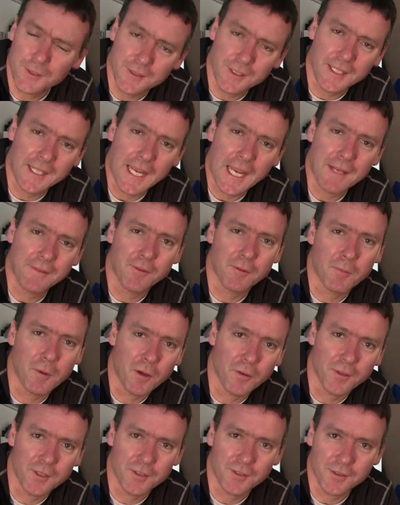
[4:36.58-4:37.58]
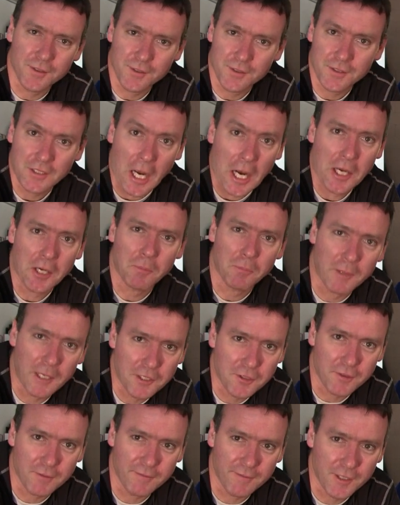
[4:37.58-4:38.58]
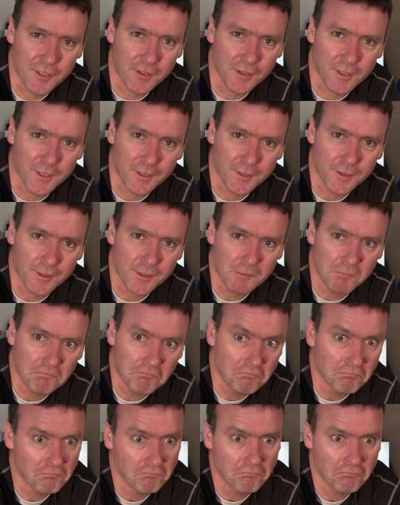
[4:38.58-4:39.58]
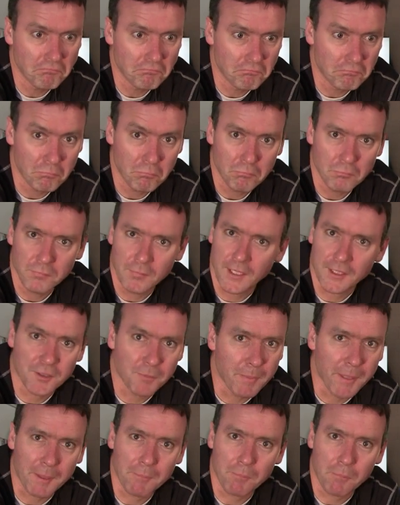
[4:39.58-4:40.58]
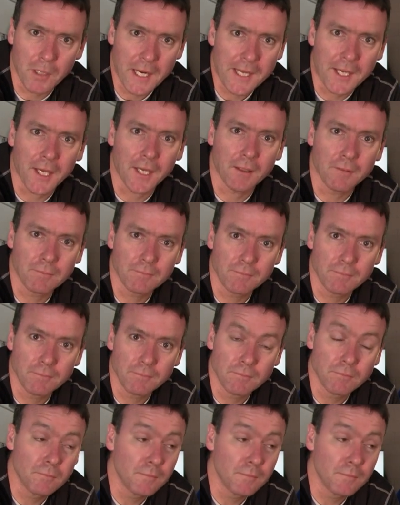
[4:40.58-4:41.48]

so what's the gain from all this tire pressure vigilance? Let's pick braking.